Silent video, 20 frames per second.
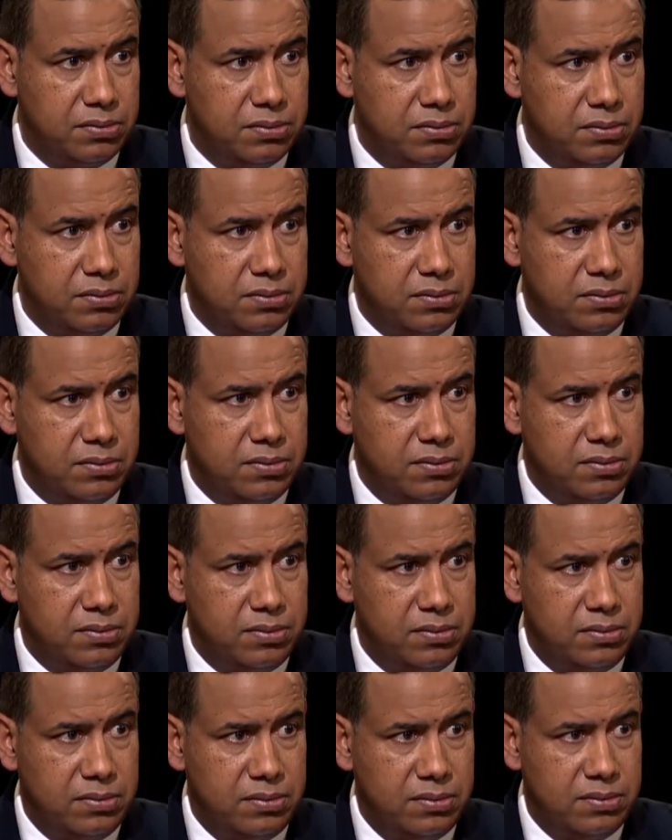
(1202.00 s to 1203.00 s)
Well,
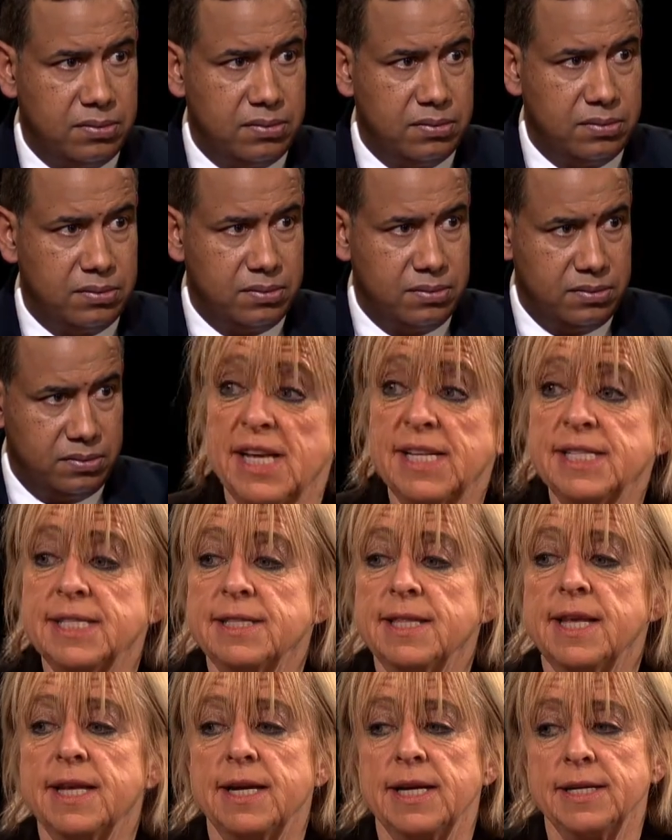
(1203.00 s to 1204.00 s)
let me just
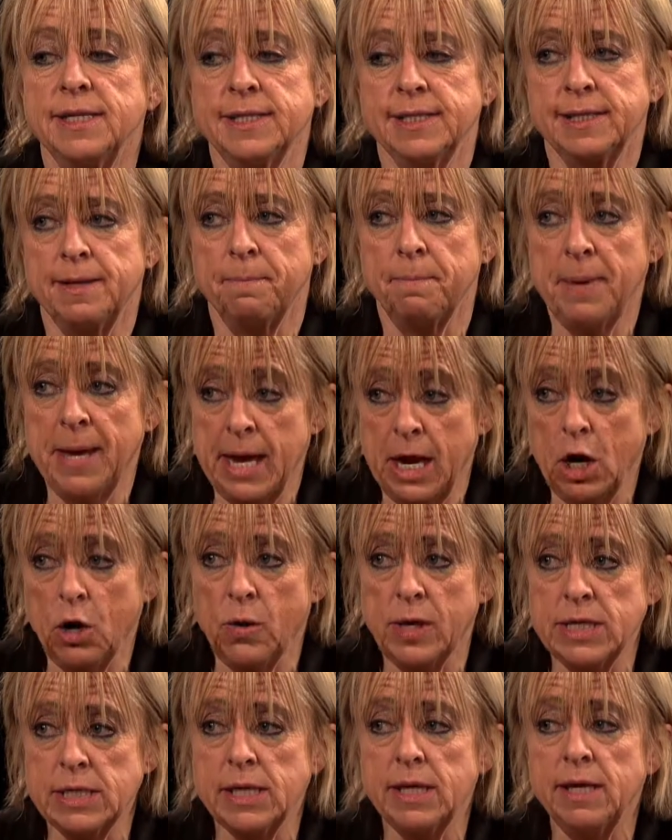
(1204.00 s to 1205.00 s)
suggest that as the
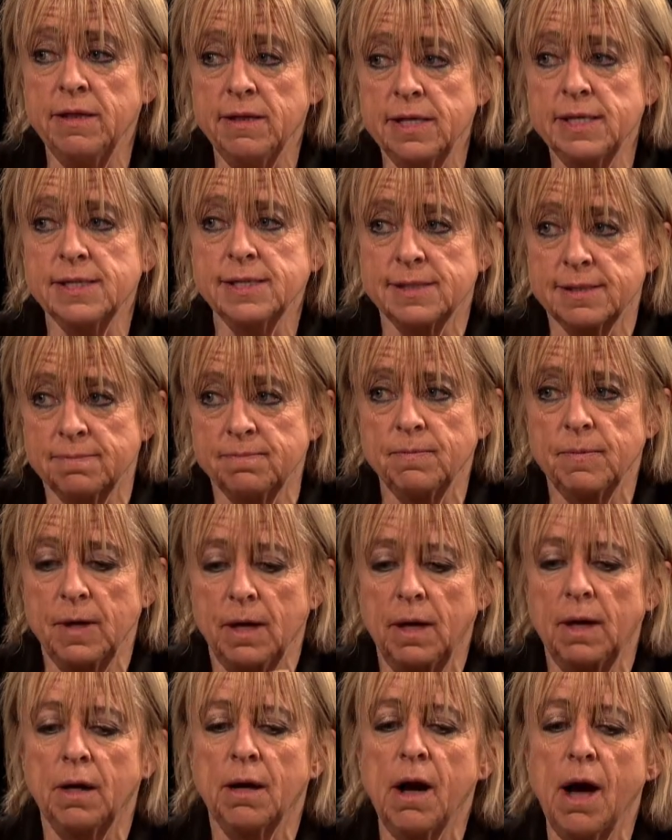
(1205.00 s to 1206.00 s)
parent in this
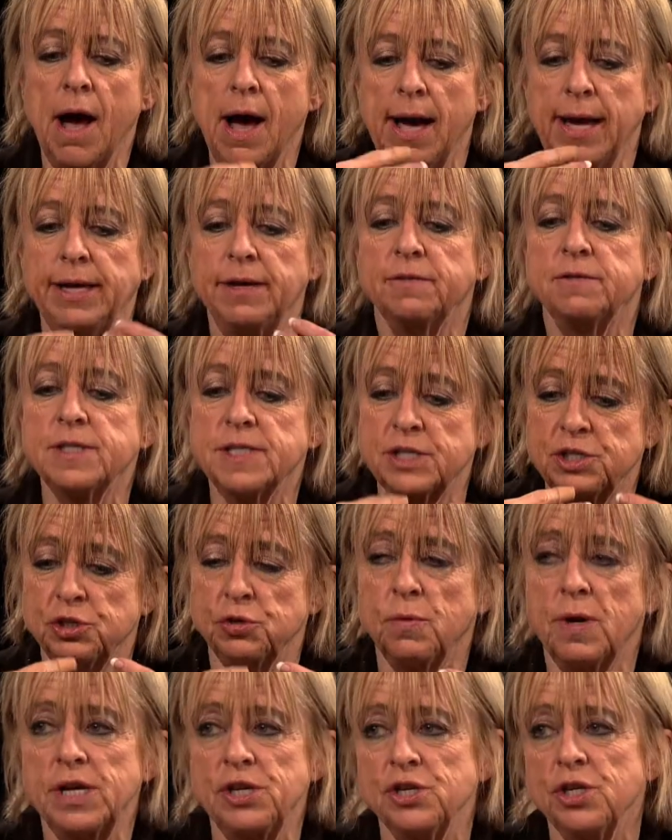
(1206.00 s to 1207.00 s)
kind of
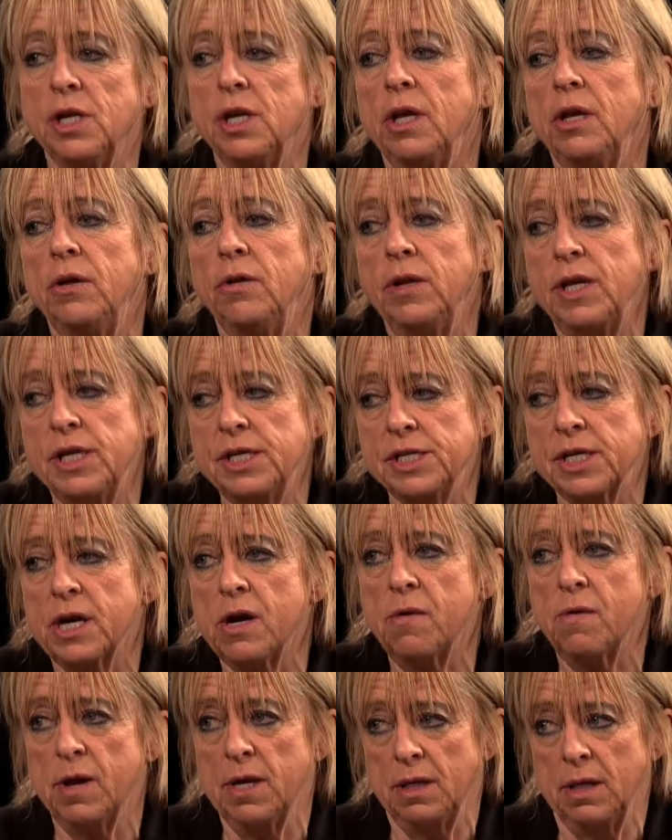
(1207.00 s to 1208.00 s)
situation, you need to
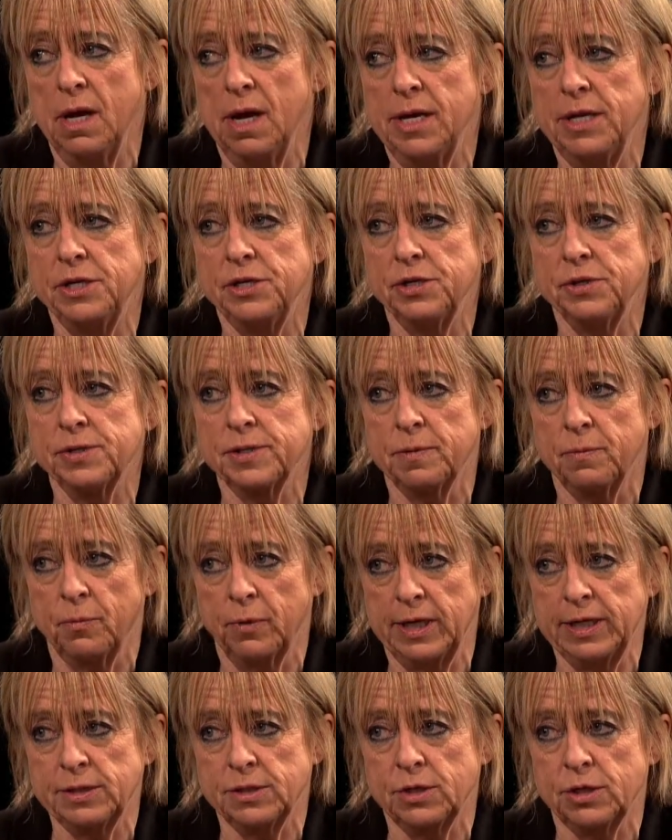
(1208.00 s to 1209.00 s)
go online and do some
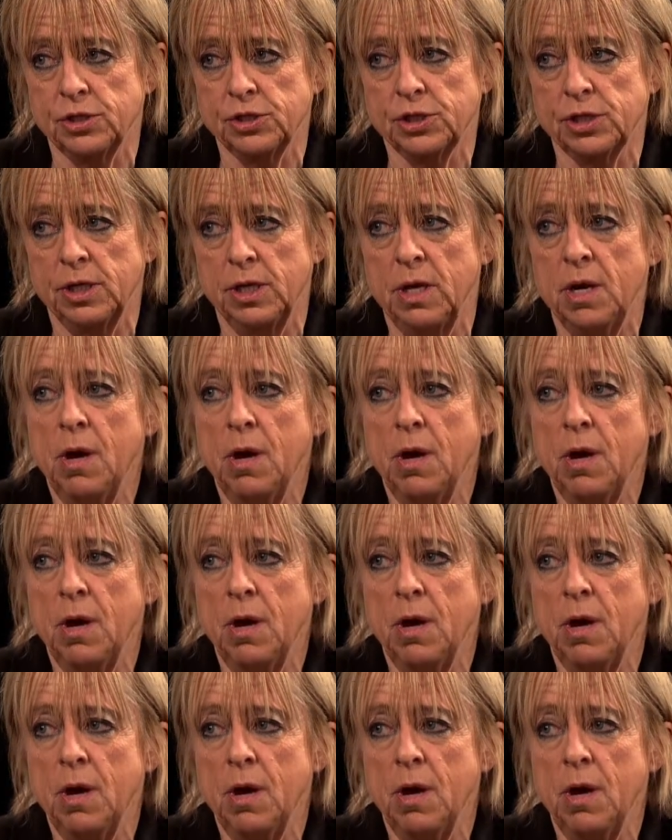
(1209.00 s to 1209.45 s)
research,